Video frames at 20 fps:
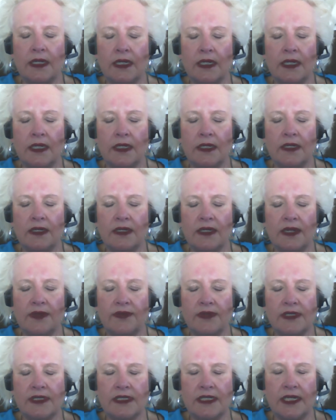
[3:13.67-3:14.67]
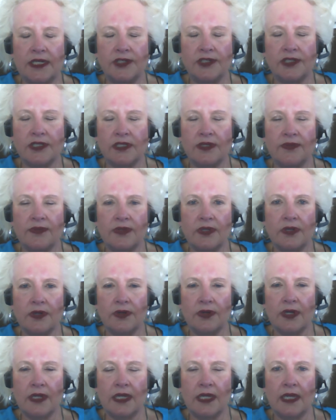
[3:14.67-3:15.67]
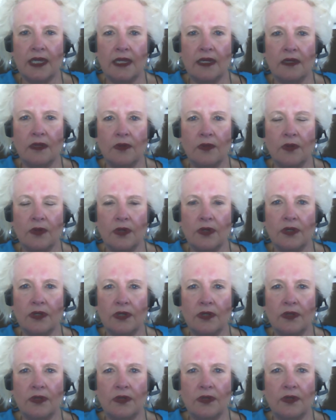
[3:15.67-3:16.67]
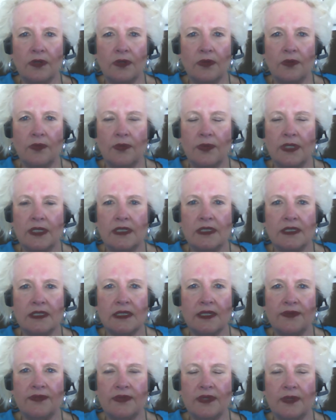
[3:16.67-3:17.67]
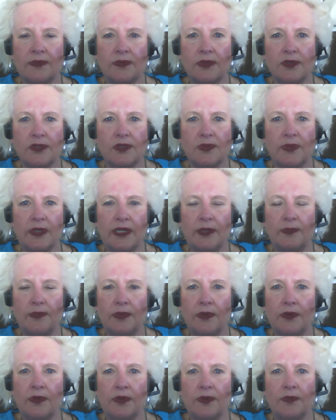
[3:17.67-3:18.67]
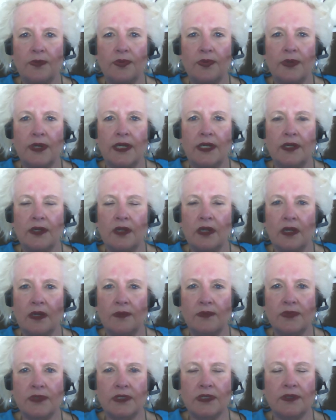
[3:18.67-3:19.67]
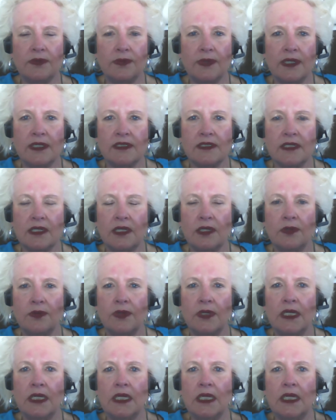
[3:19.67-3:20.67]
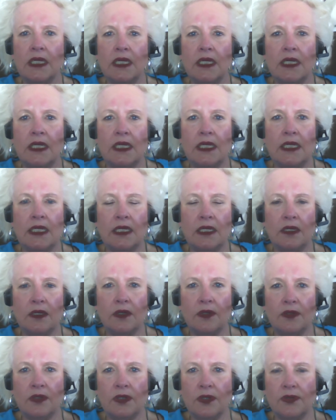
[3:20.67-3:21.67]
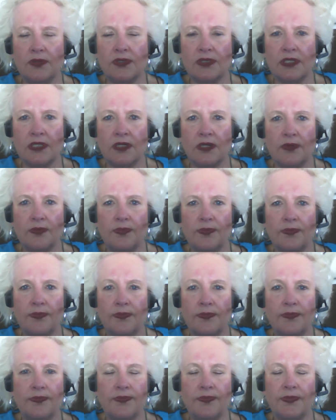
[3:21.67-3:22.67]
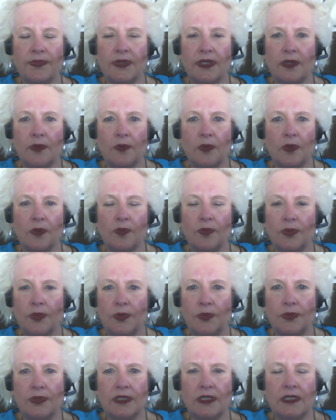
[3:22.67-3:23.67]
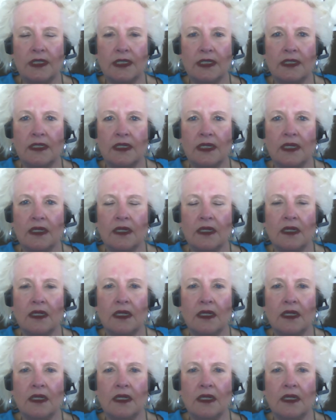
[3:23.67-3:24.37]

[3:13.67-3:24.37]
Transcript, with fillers: in the devastation of the hurricane, Lord. We just lift up those people and pray you come to the rescue. Heal those that were wounded in the